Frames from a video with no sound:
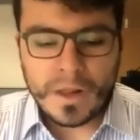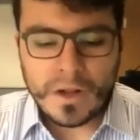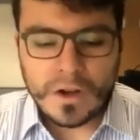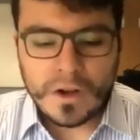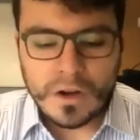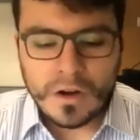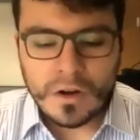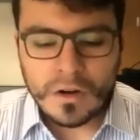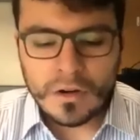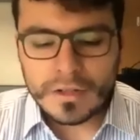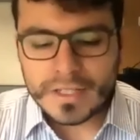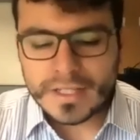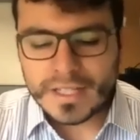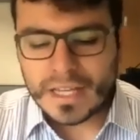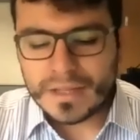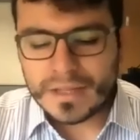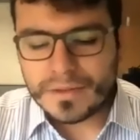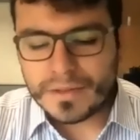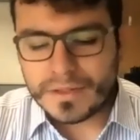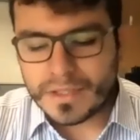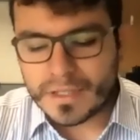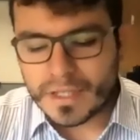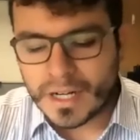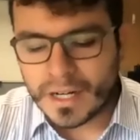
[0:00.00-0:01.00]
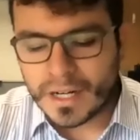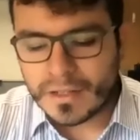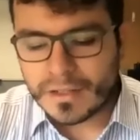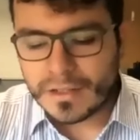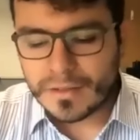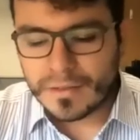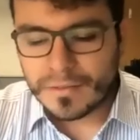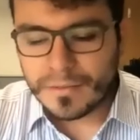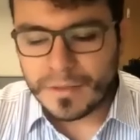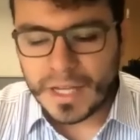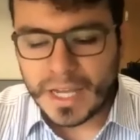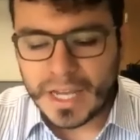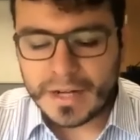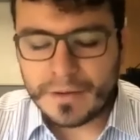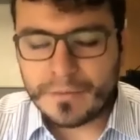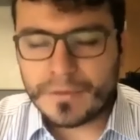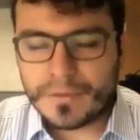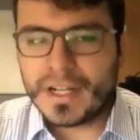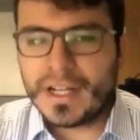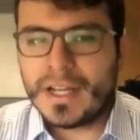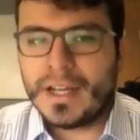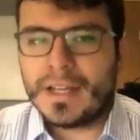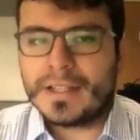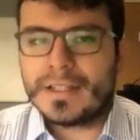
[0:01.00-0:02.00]
all the seismic scenarios we had were
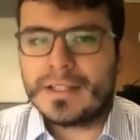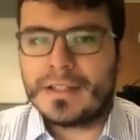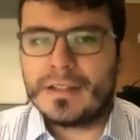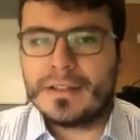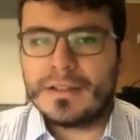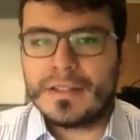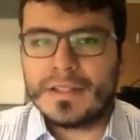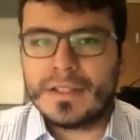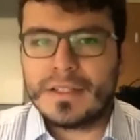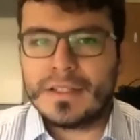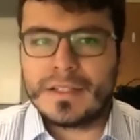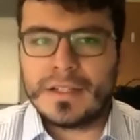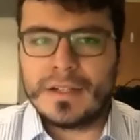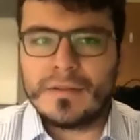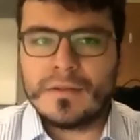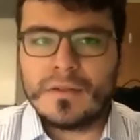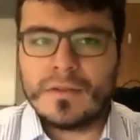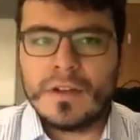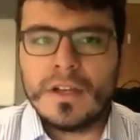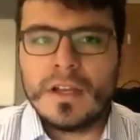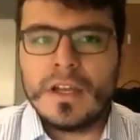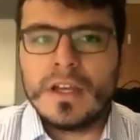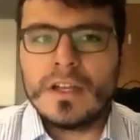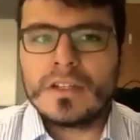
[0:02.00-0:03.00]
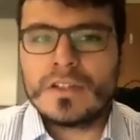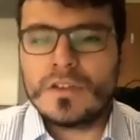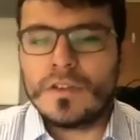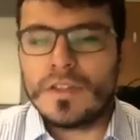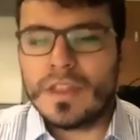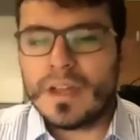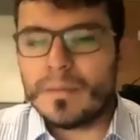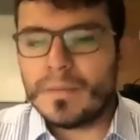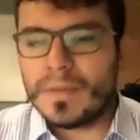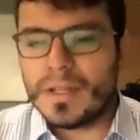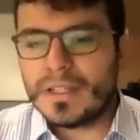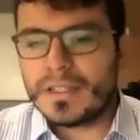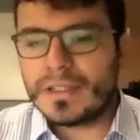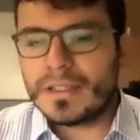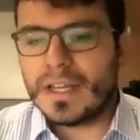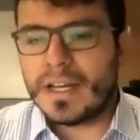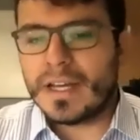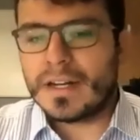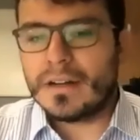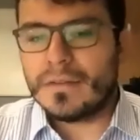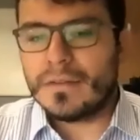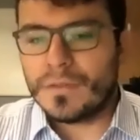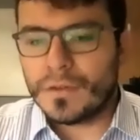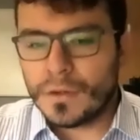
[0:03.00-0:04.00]
hazard consistent. So that means
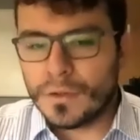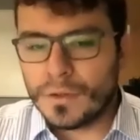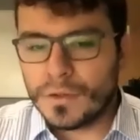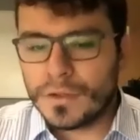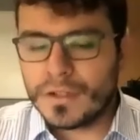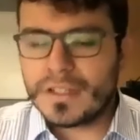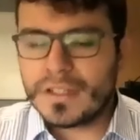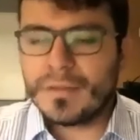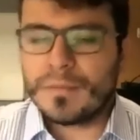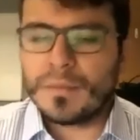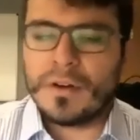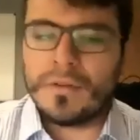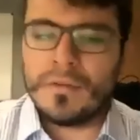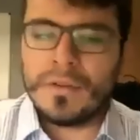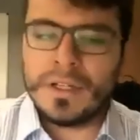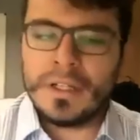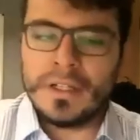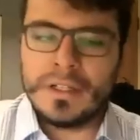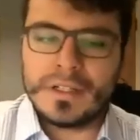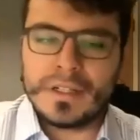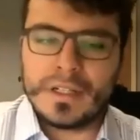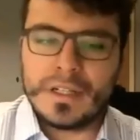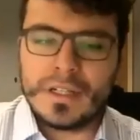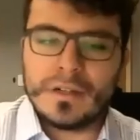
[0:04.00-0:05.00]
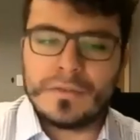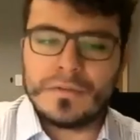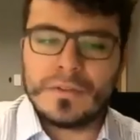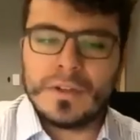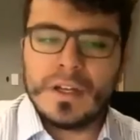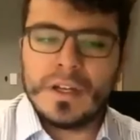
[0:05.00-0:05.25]
that, of course, the probability of,